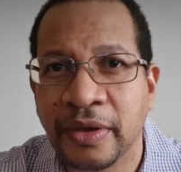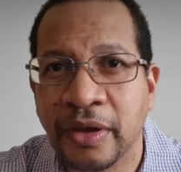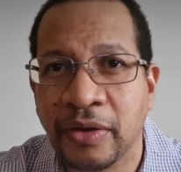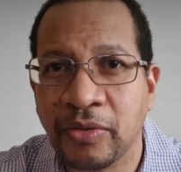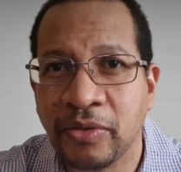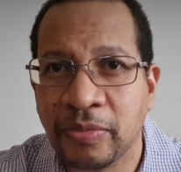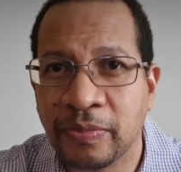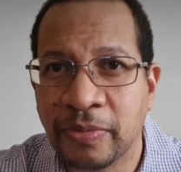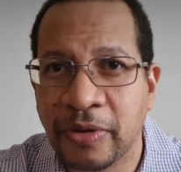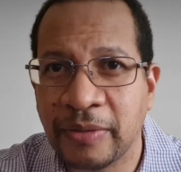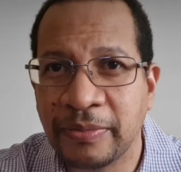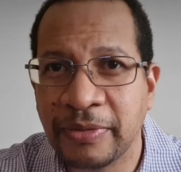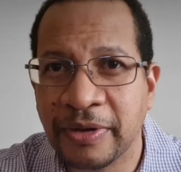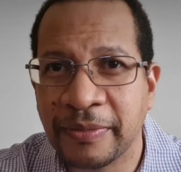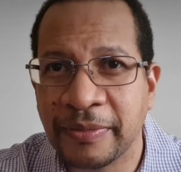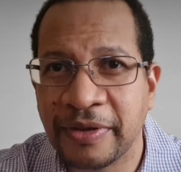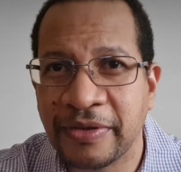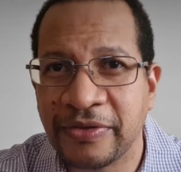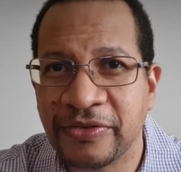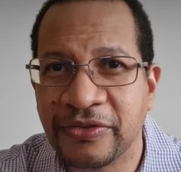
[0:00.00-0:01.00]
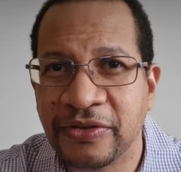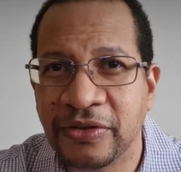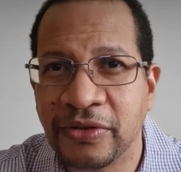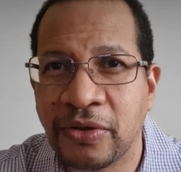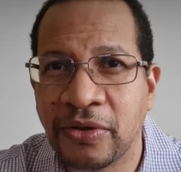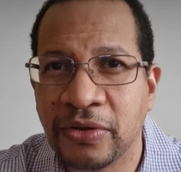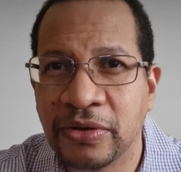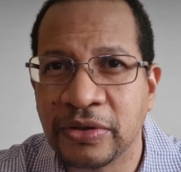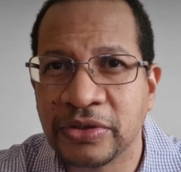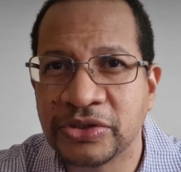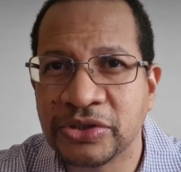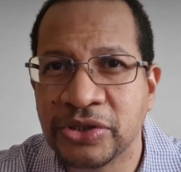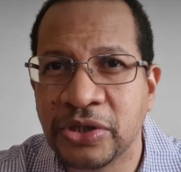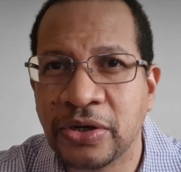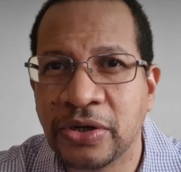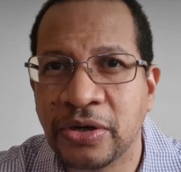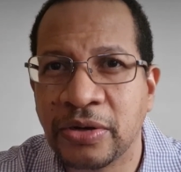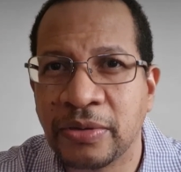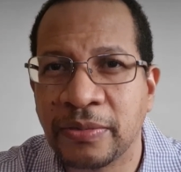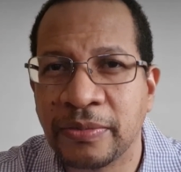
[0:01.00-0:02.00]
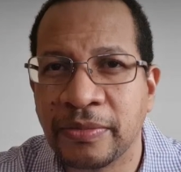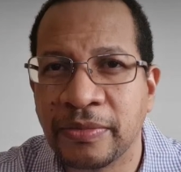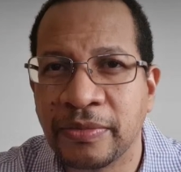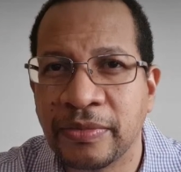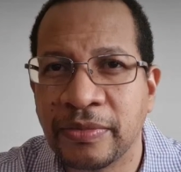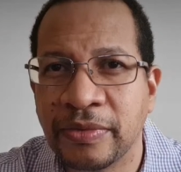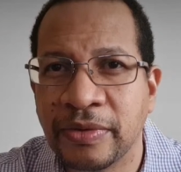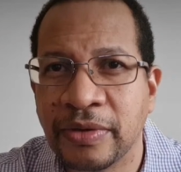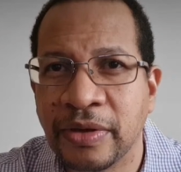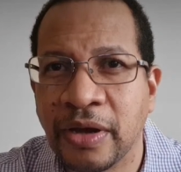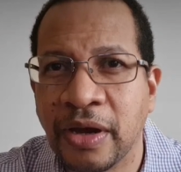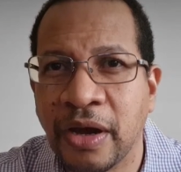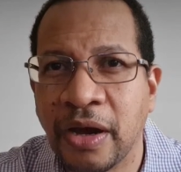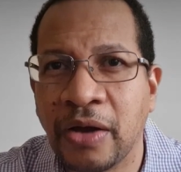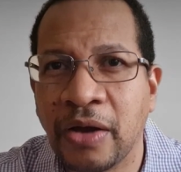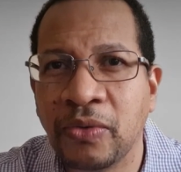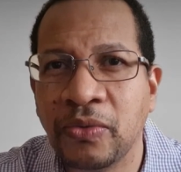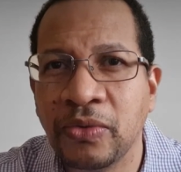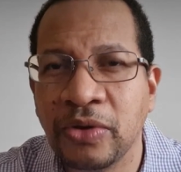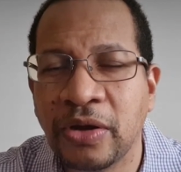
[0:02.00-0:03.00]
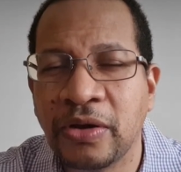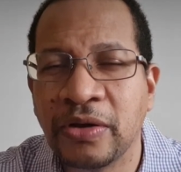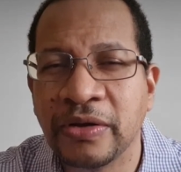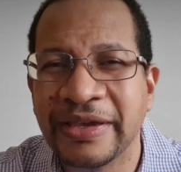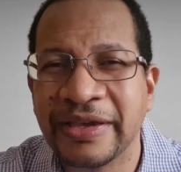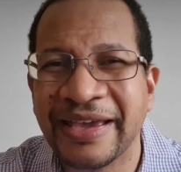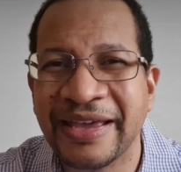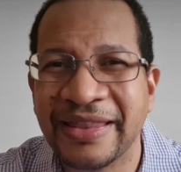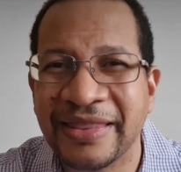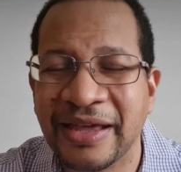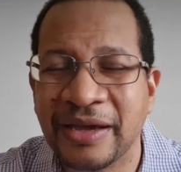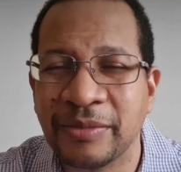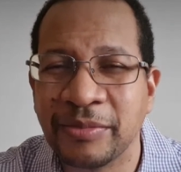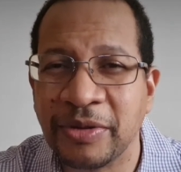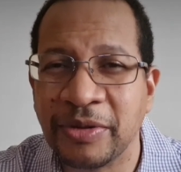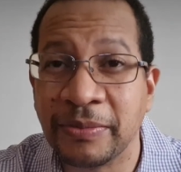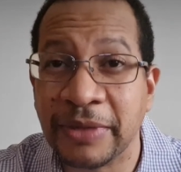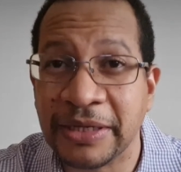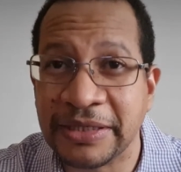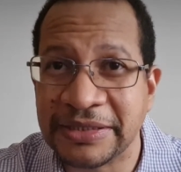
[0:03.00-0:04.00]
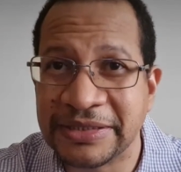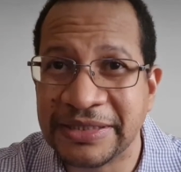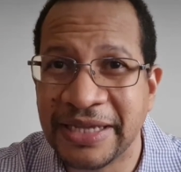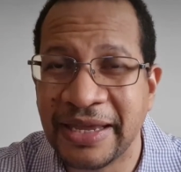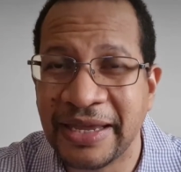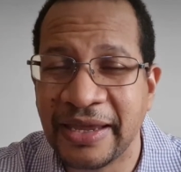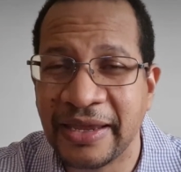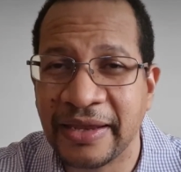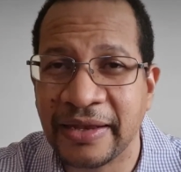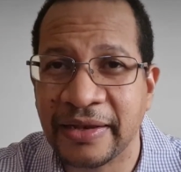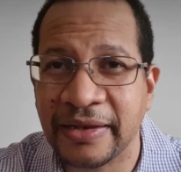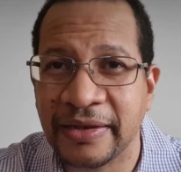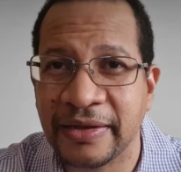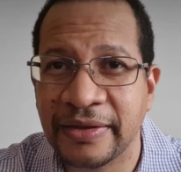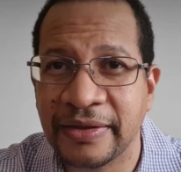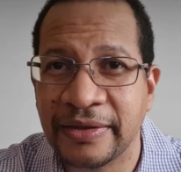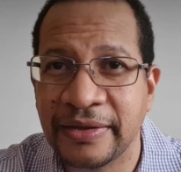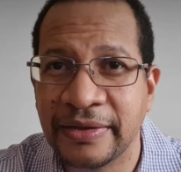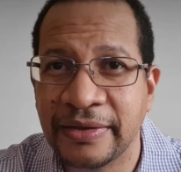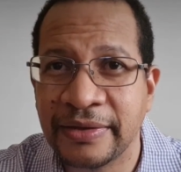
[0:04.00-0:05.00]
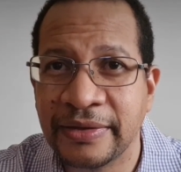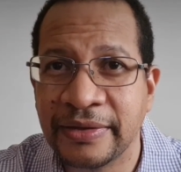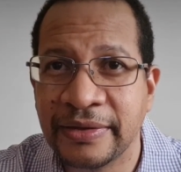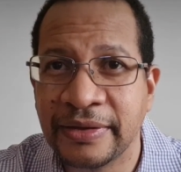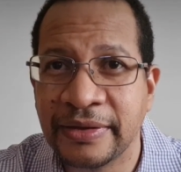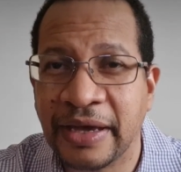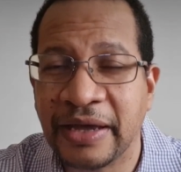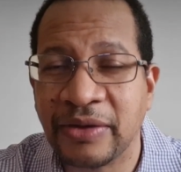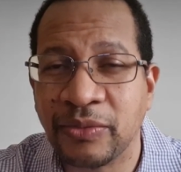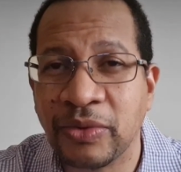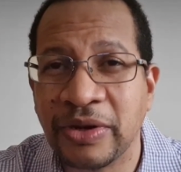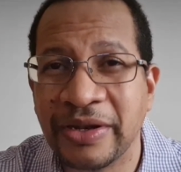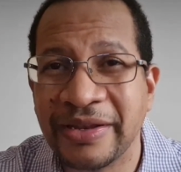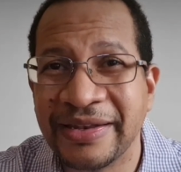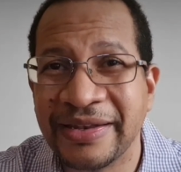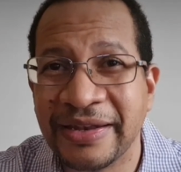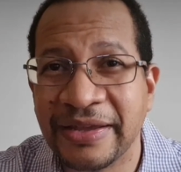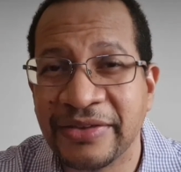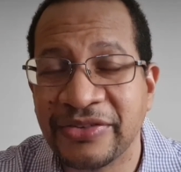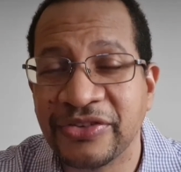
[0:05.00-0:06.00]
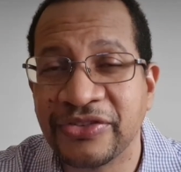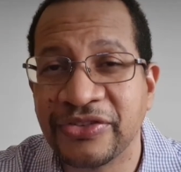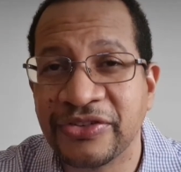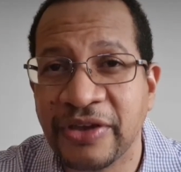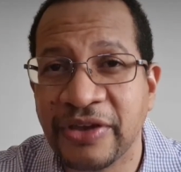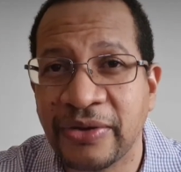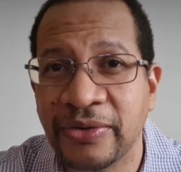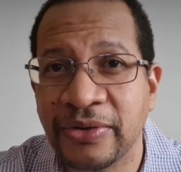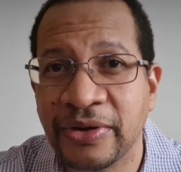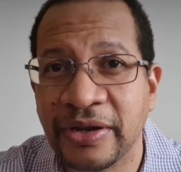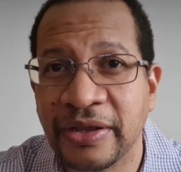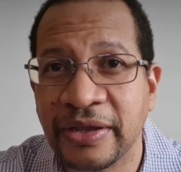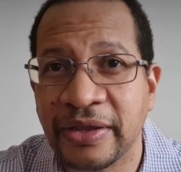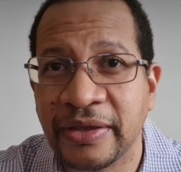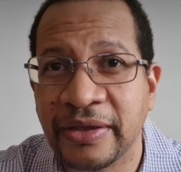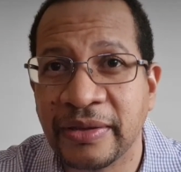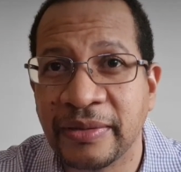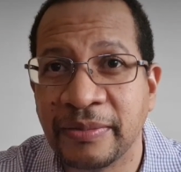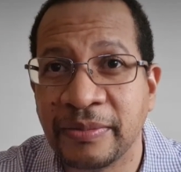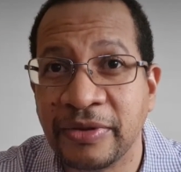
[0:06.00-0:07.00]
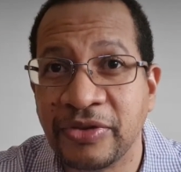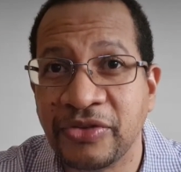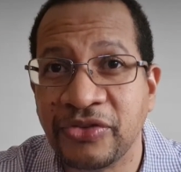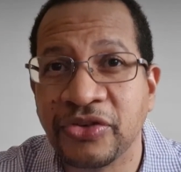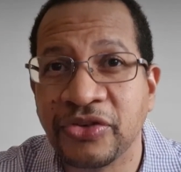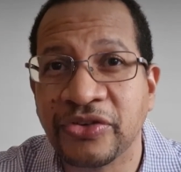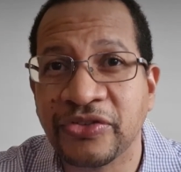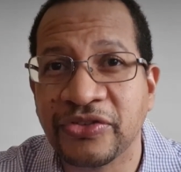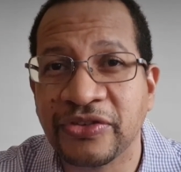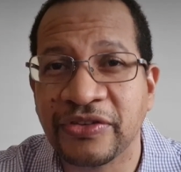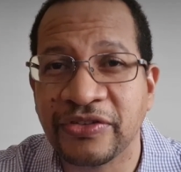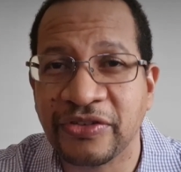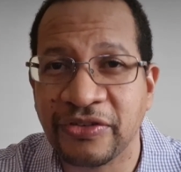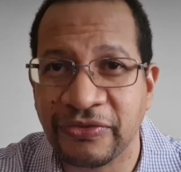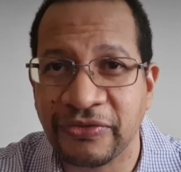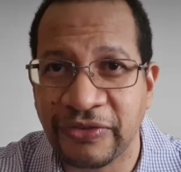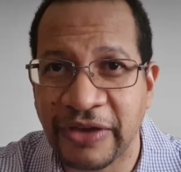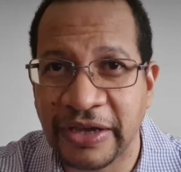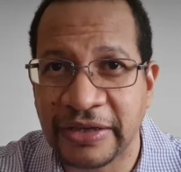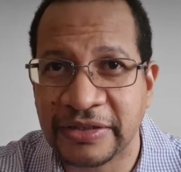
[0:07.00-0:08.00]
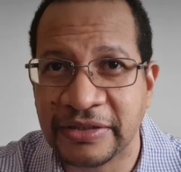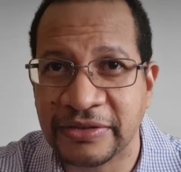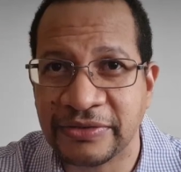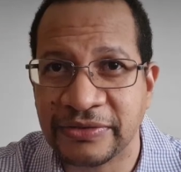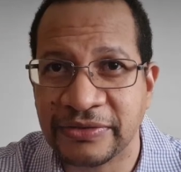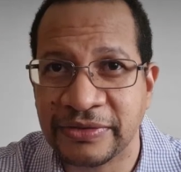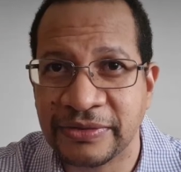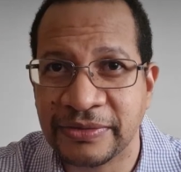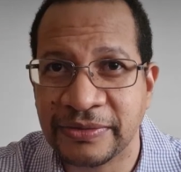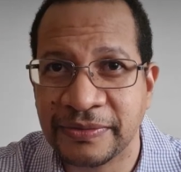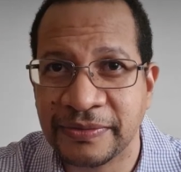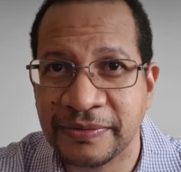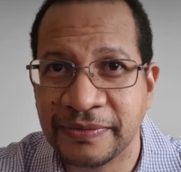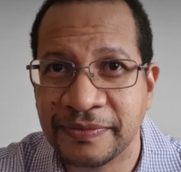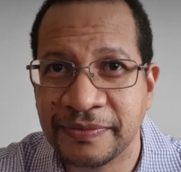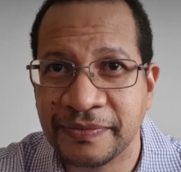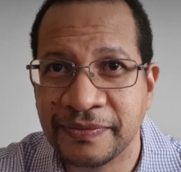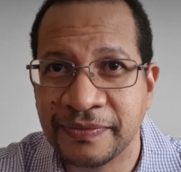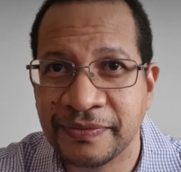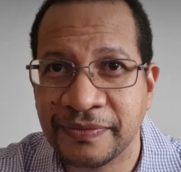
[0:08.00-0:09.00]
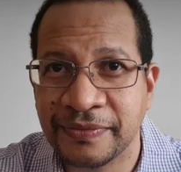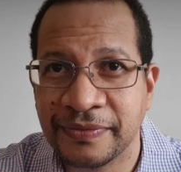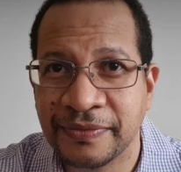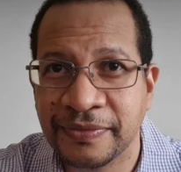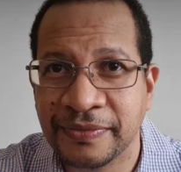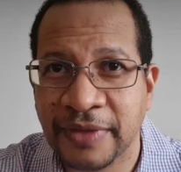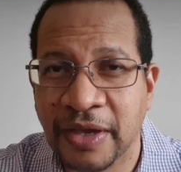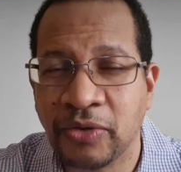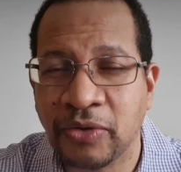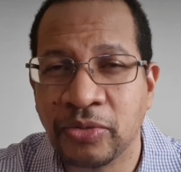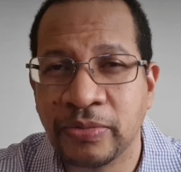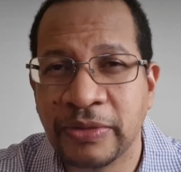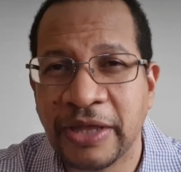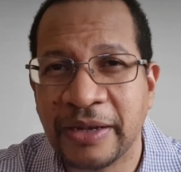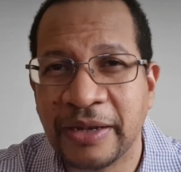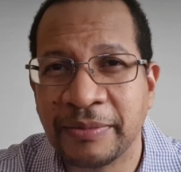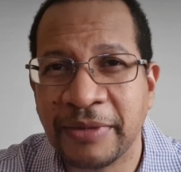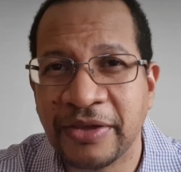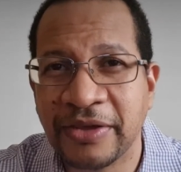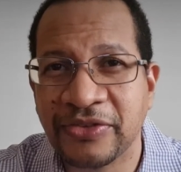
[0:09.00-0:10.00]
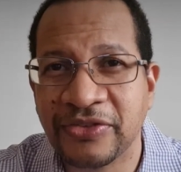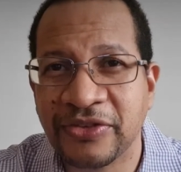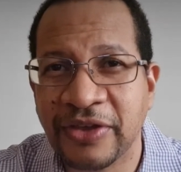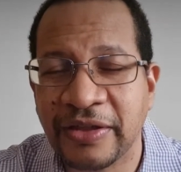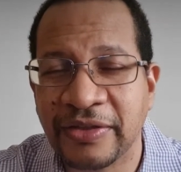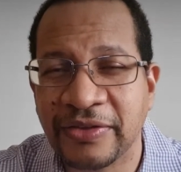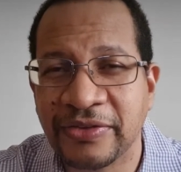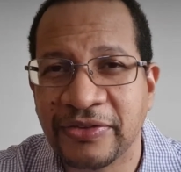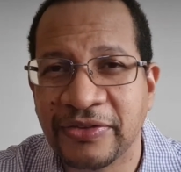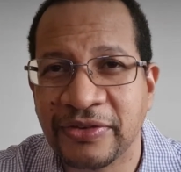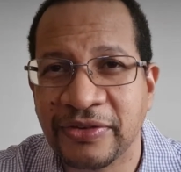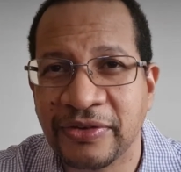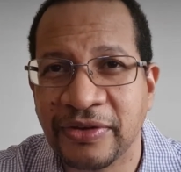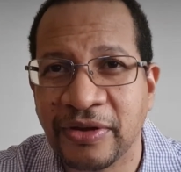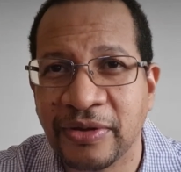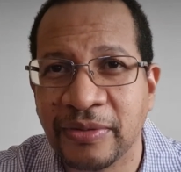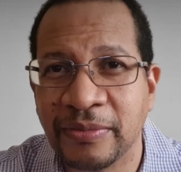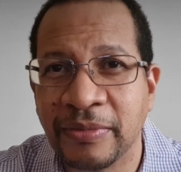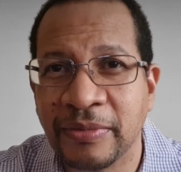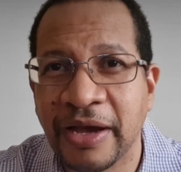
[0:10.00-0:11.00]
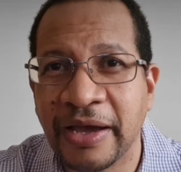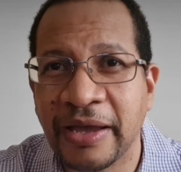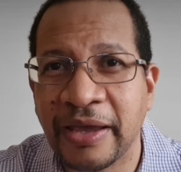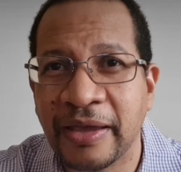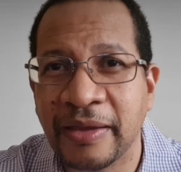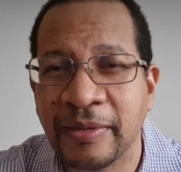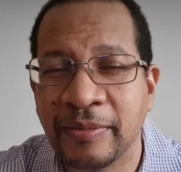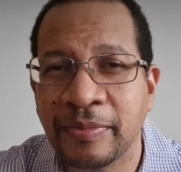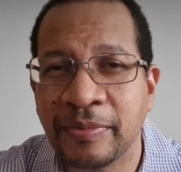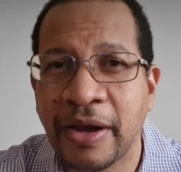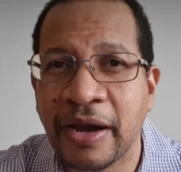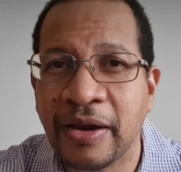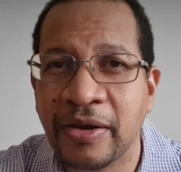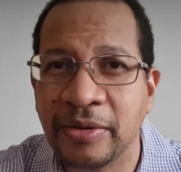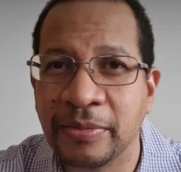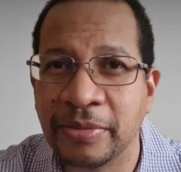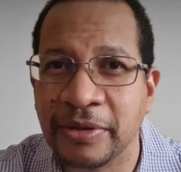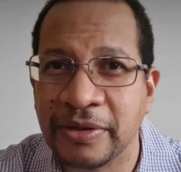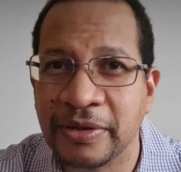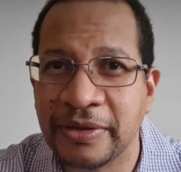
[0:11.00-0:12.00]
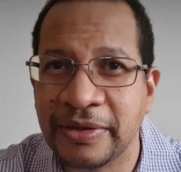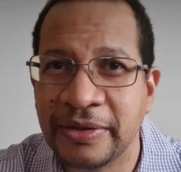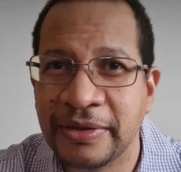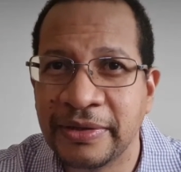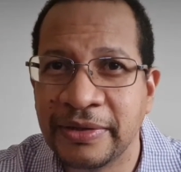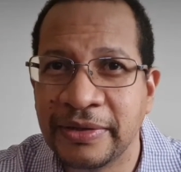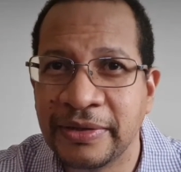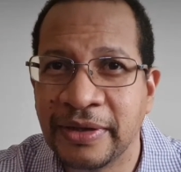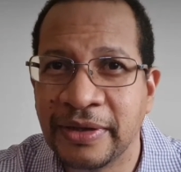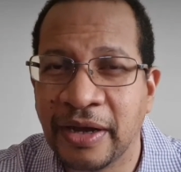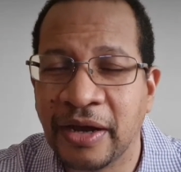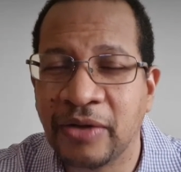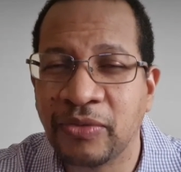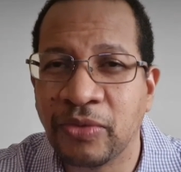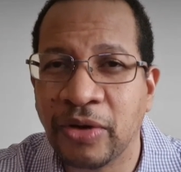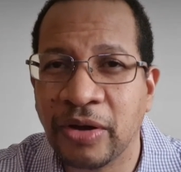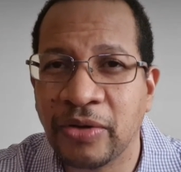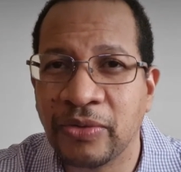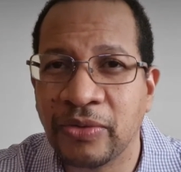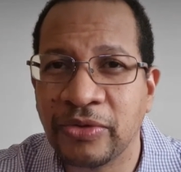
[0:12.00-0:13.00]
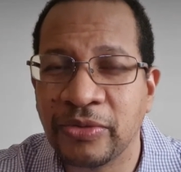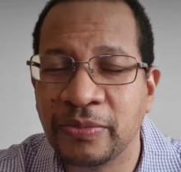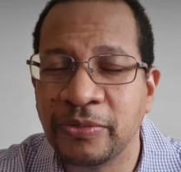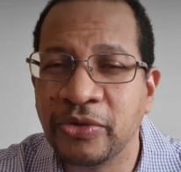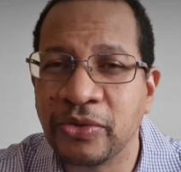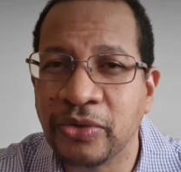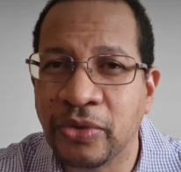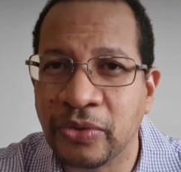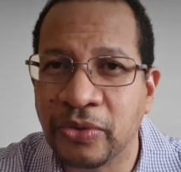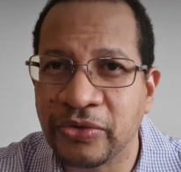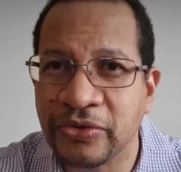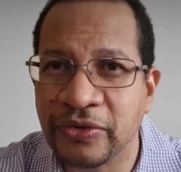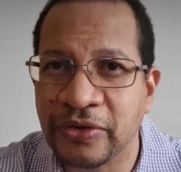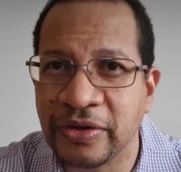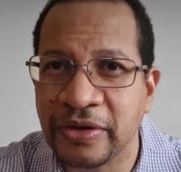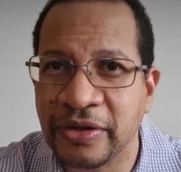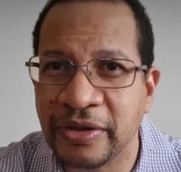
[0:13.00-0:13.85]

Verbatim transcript: Our problem is longer term, how long can that be maintained? And will it necessarily be just as effective? I hope that makes sense on my parable around mucosal